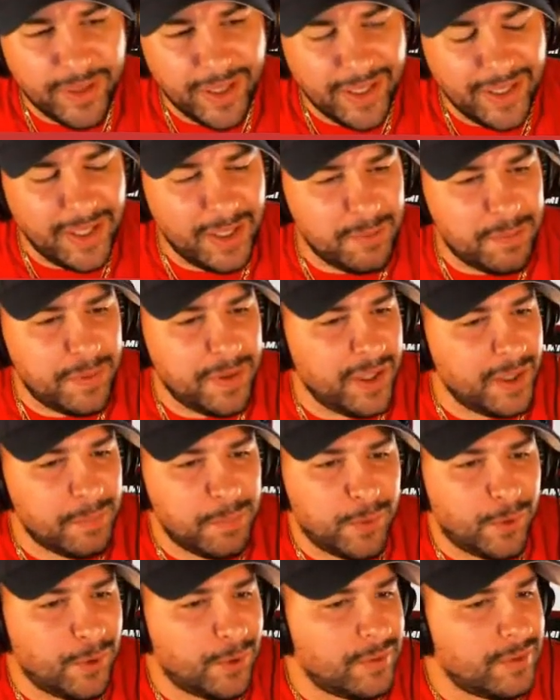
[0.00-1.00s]
many
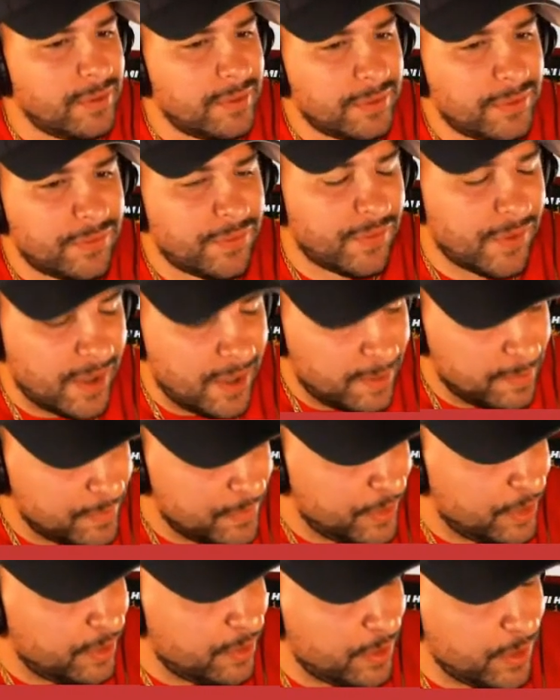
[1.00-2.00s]
people
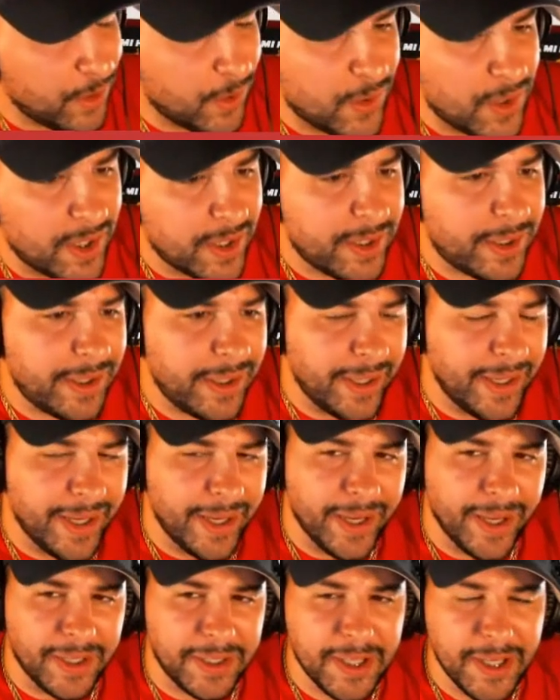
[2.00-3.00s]
from New York,
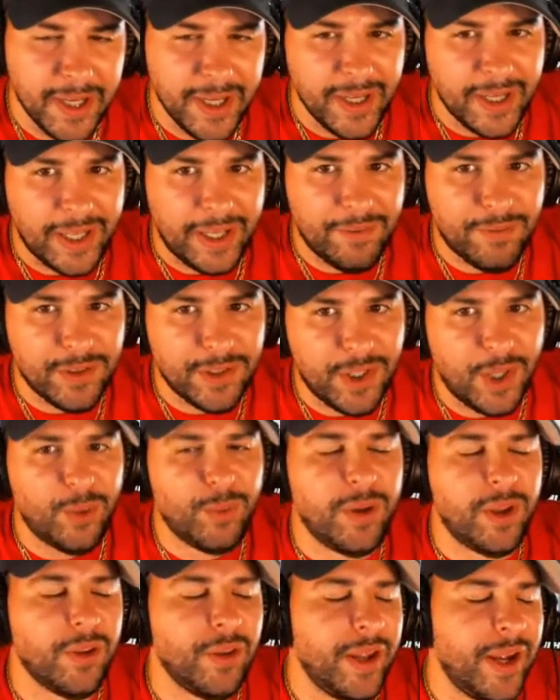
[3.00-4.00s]
and even
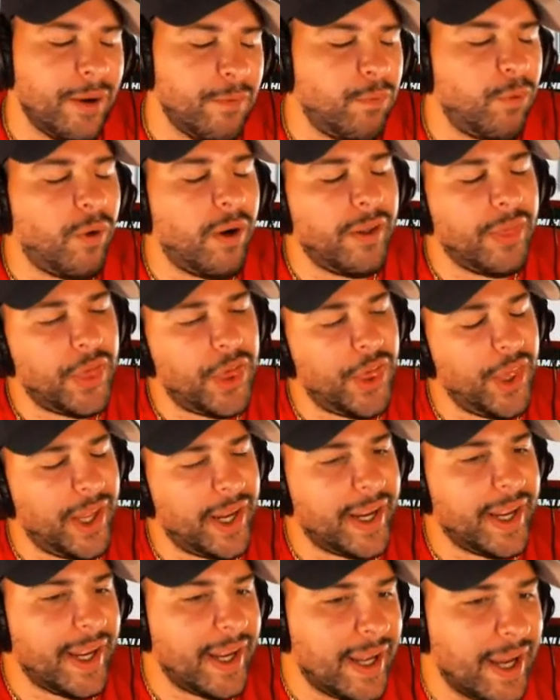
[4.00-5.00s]
though we only have one
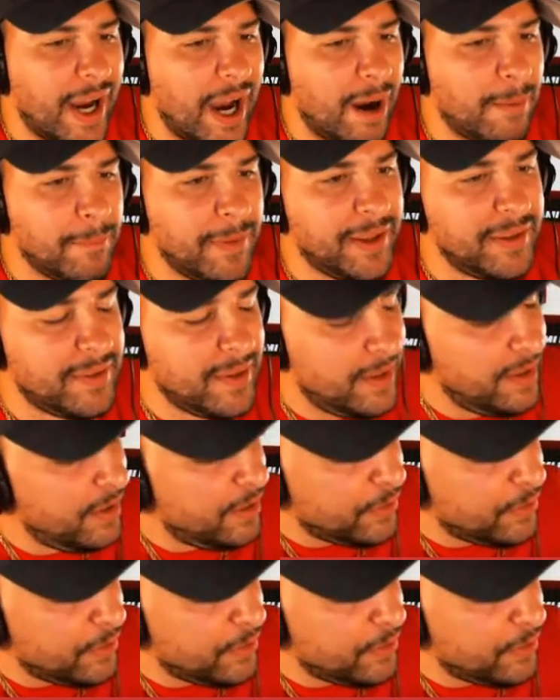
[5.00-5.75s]
thing in common,